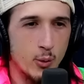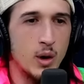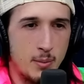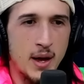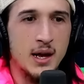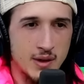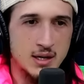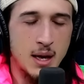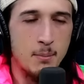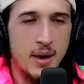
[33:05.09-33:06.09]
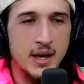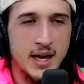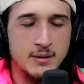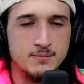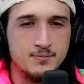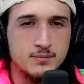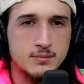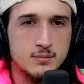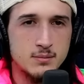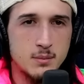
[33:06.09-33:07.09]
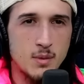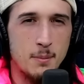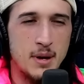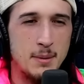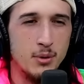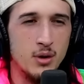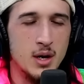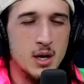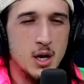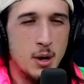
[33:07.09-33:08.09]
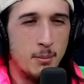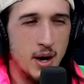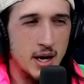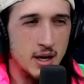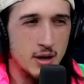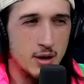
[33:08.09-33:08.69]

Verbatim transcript: reaping and like them picking people, but